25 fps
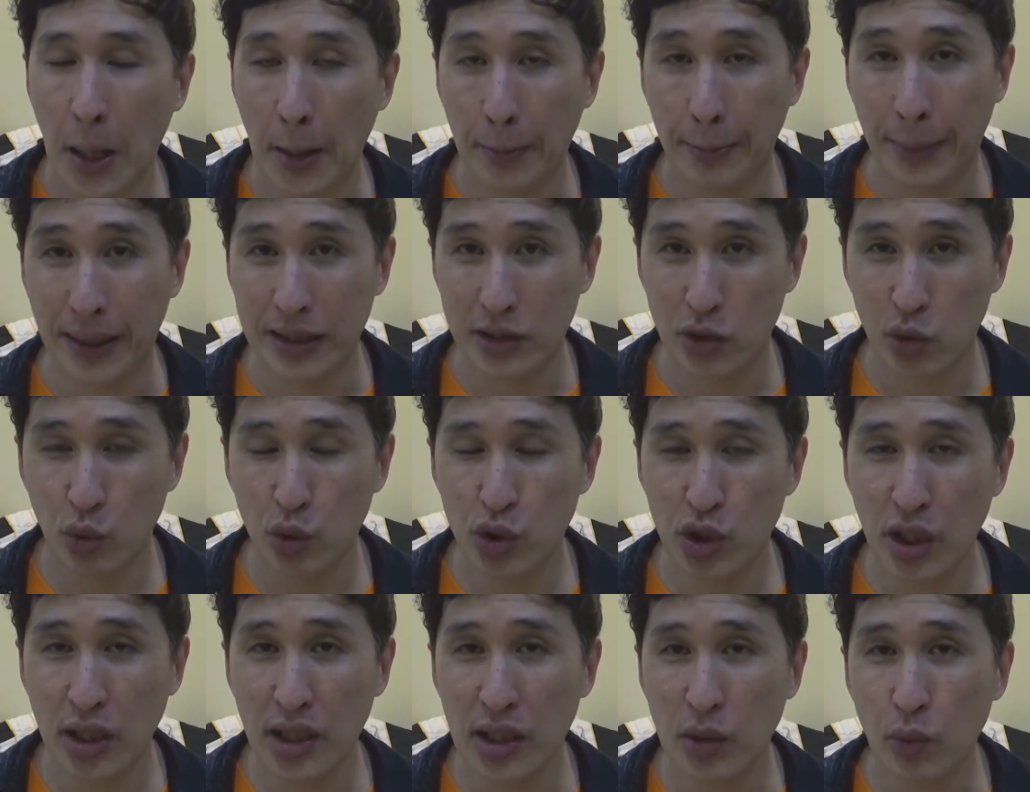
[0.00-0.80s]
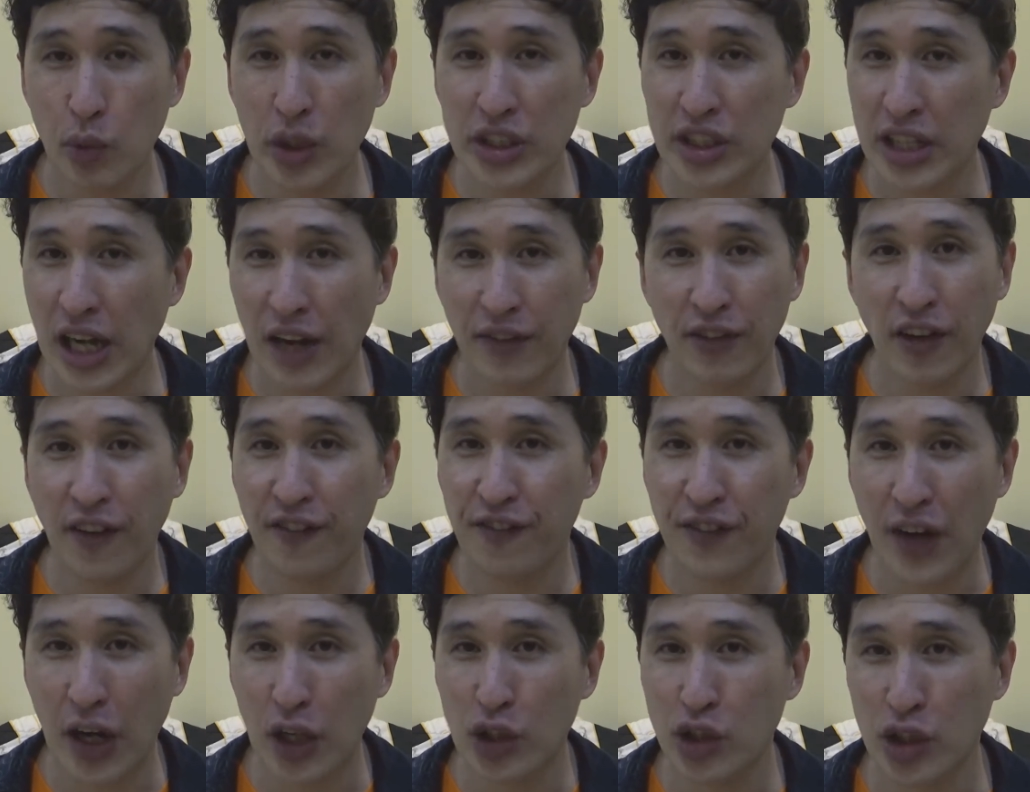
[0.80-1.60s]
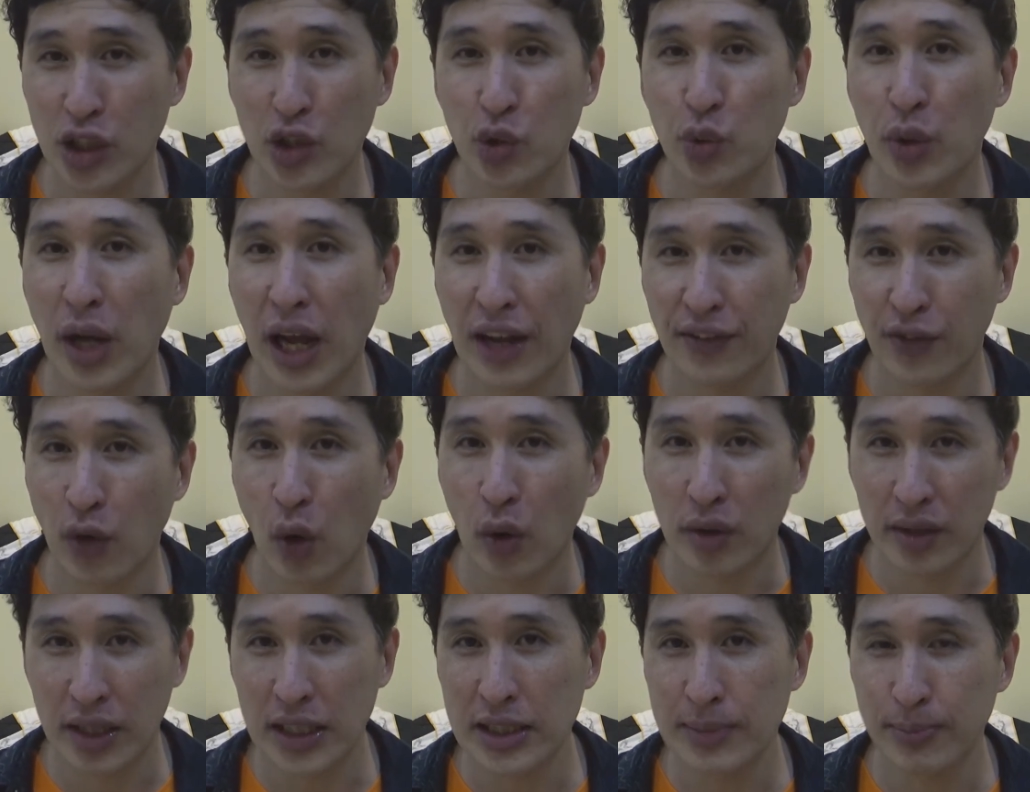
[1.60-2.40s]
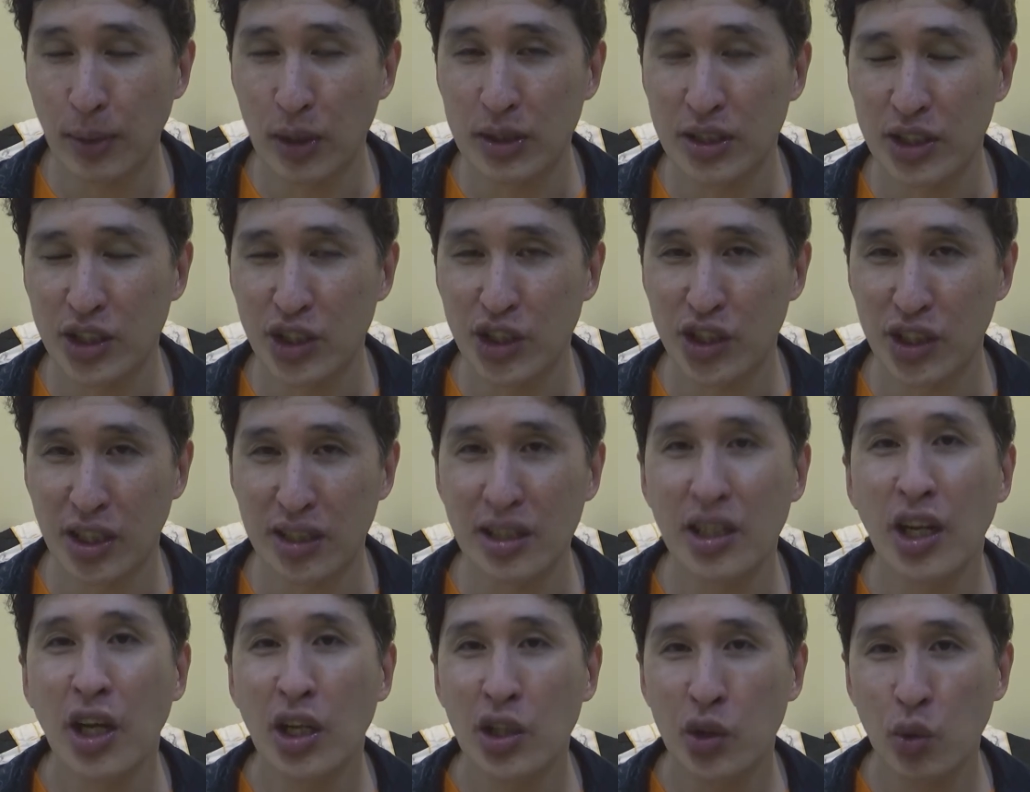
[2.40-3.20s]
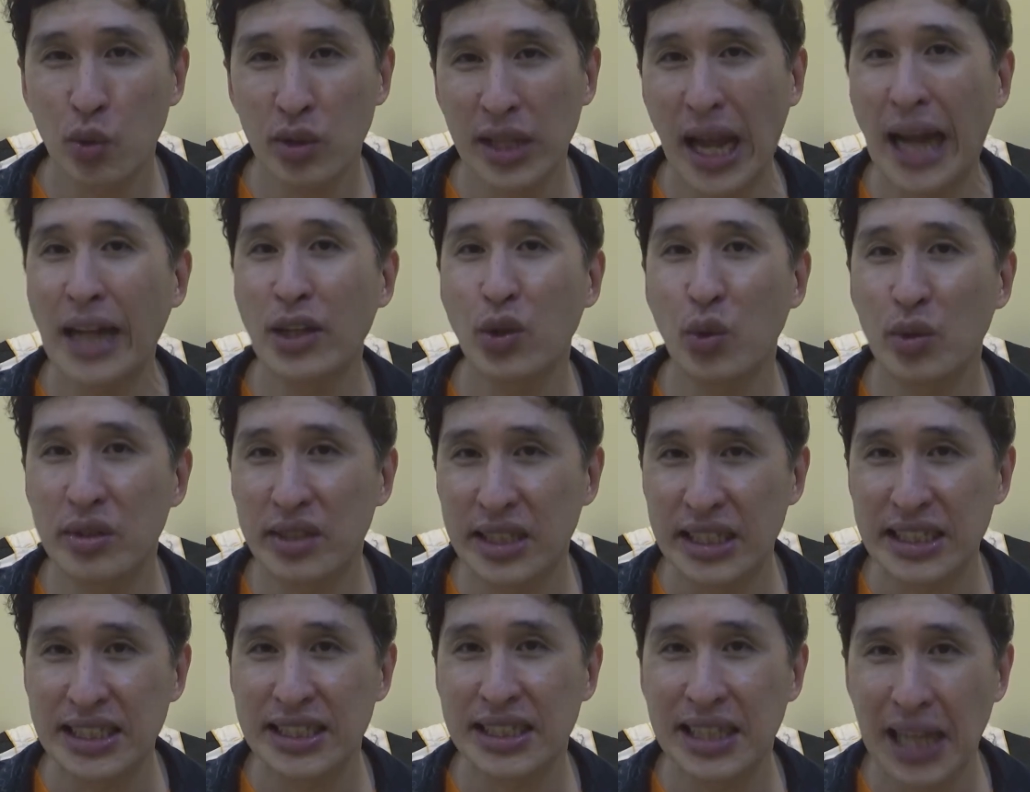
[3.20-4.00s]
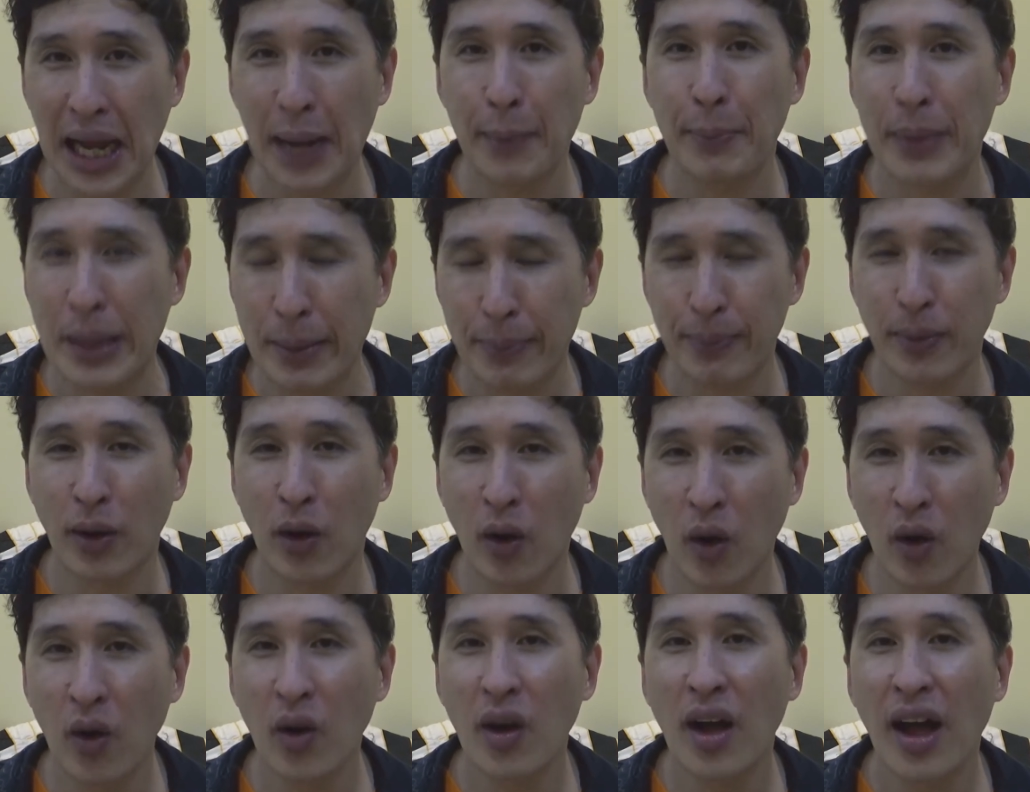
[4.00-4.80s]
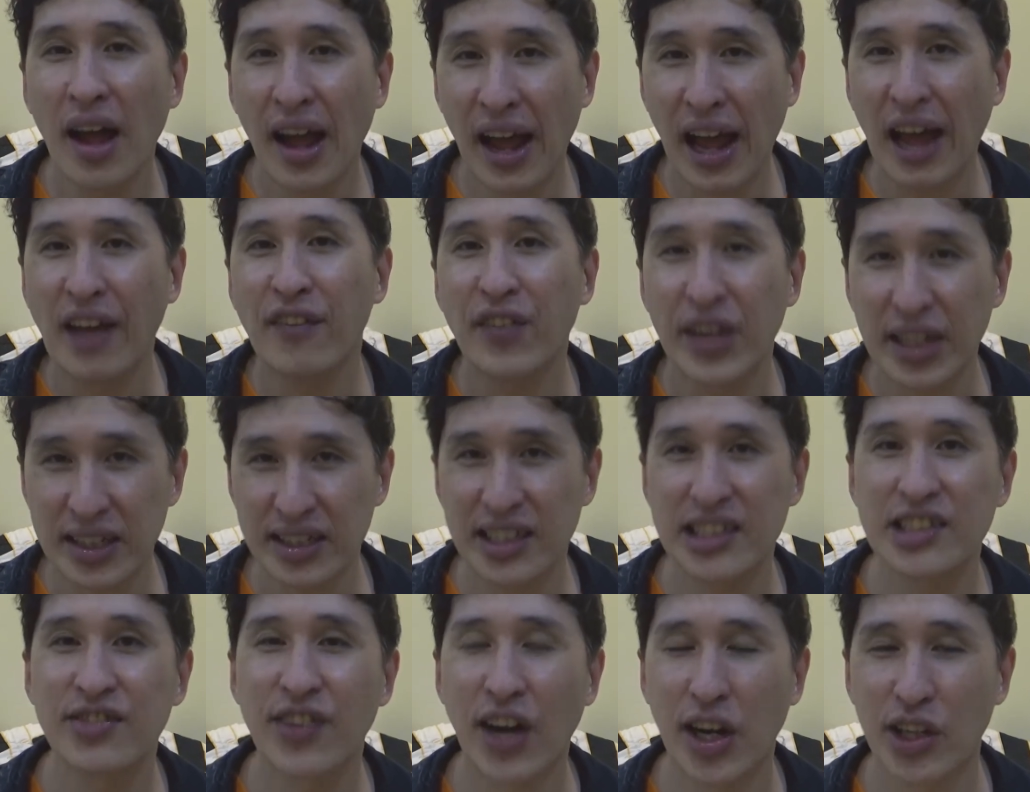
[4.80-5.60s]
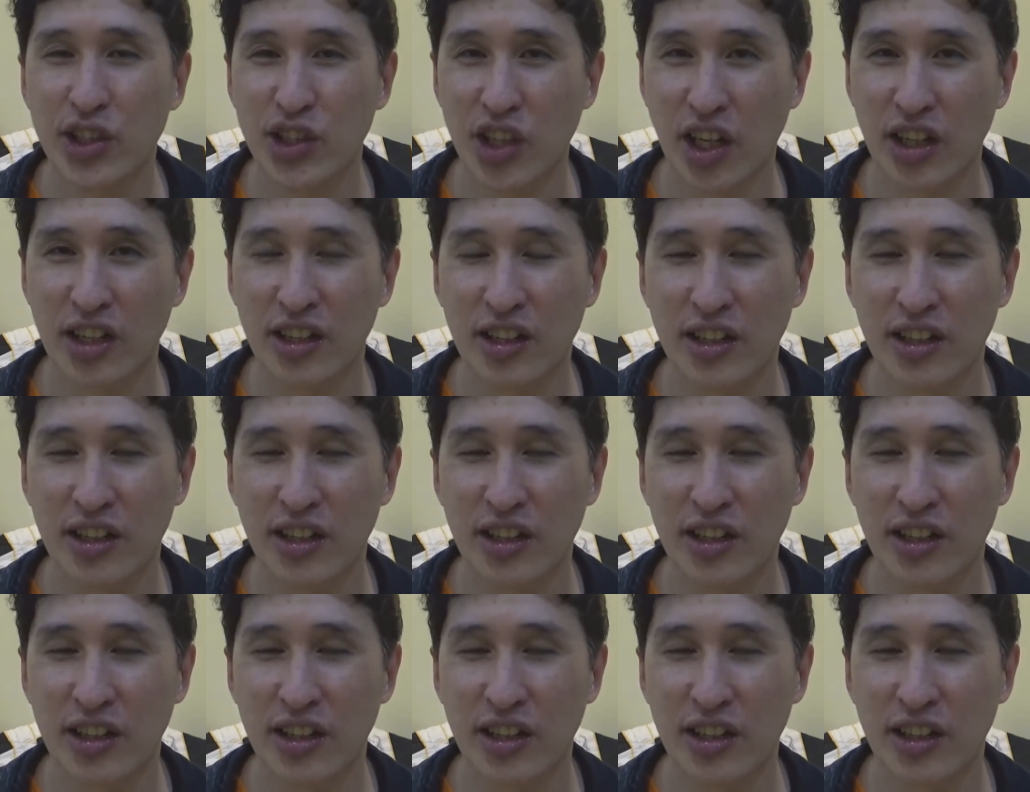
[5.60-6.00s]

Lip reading: But usually, whichever function you have on this position, you tend to dislike people having this function.